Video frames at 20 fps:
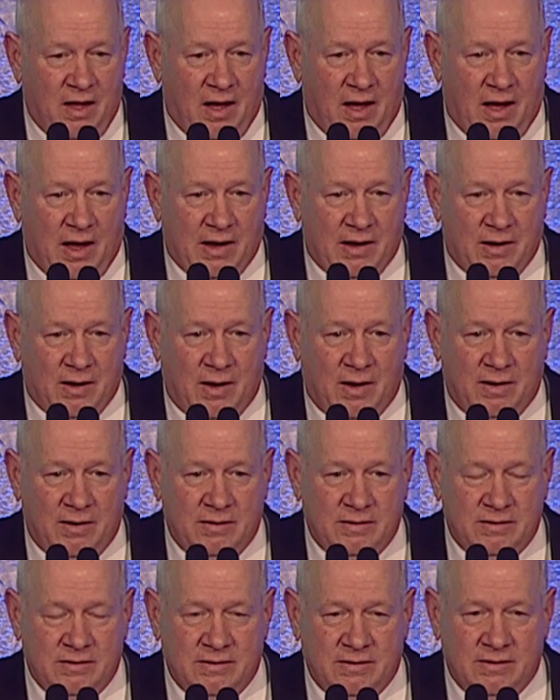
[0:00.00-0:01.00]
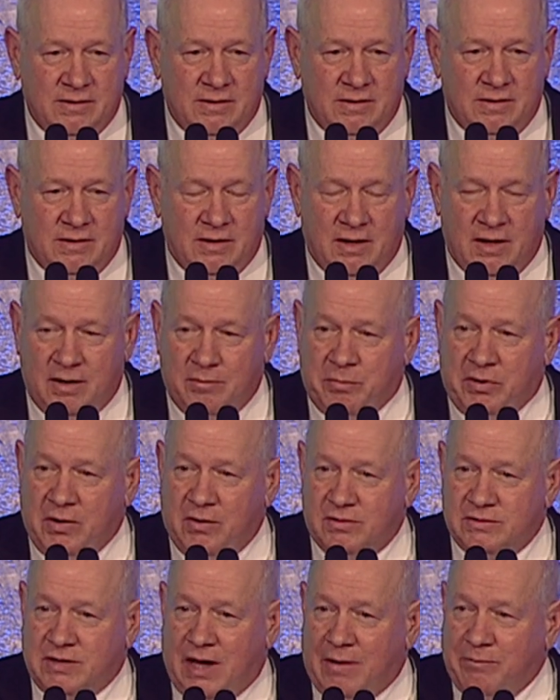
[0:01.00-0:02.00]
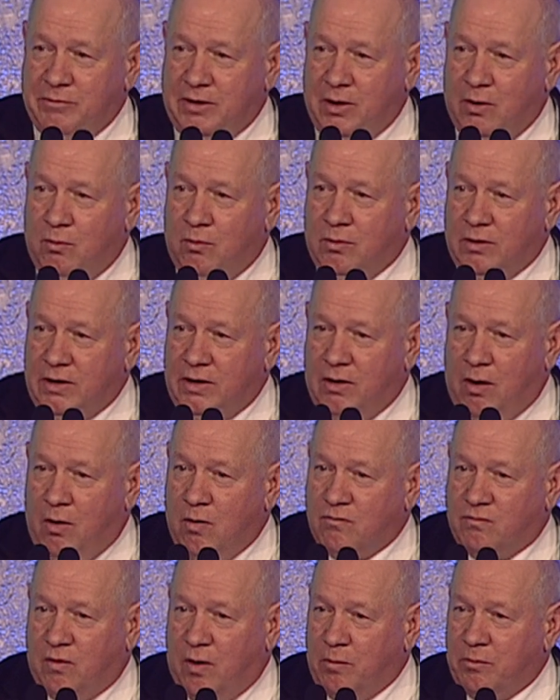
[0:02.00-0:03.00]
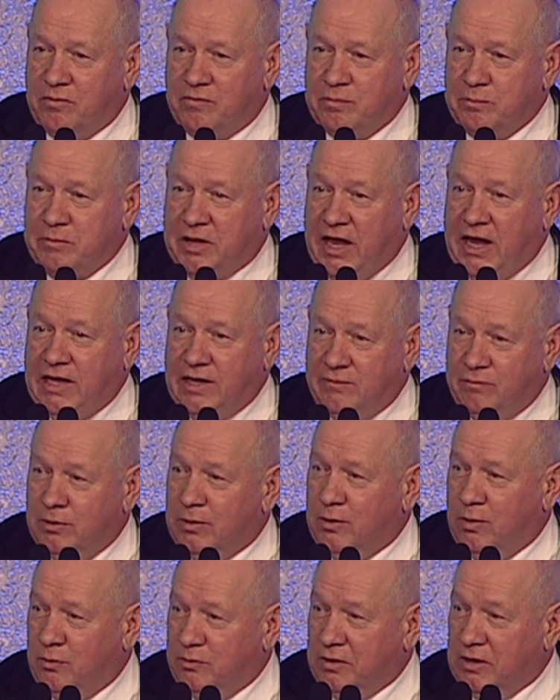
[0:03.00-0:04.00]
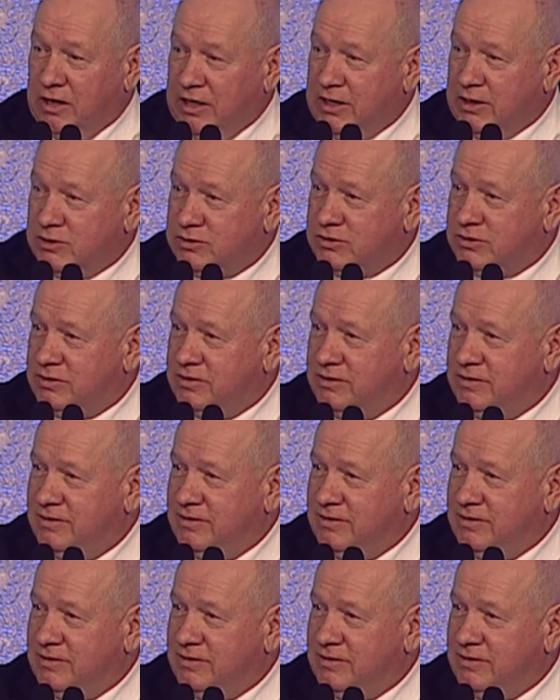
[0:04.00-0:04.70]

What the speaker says: It appears I'm the only hog farmer from Caneyville on the list.